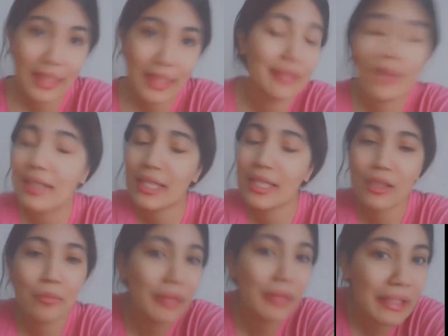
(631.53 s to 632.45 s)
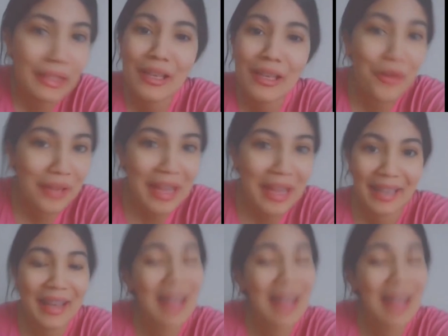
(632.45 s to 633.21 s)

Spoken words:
and that's completely okay.